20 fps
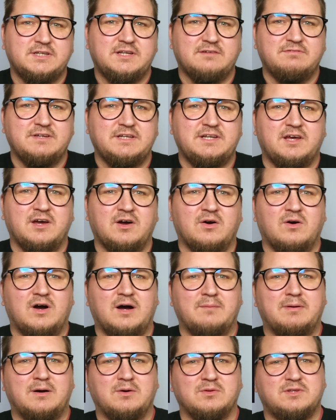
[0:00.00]
a video
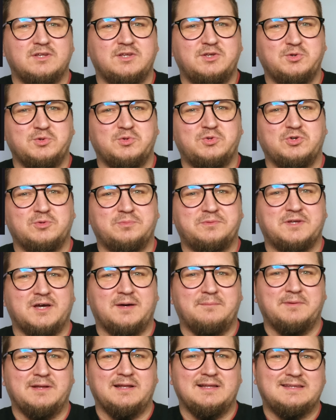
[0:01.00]
about the YouTube
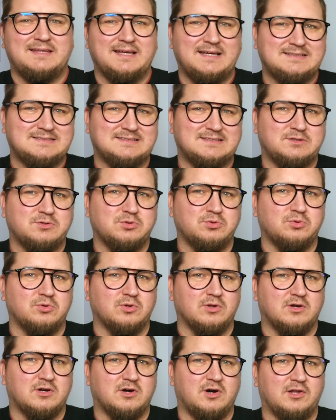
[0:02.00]
thumbnail test
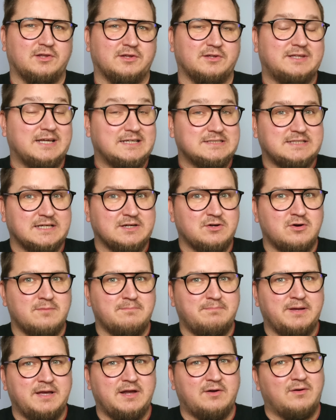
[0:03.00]
tool called
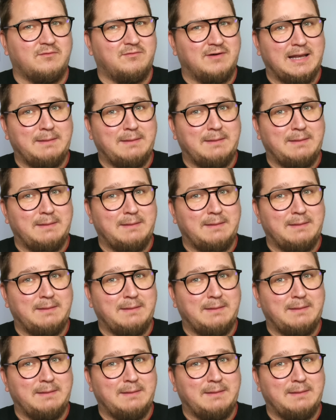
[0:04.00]
Test&Compare a while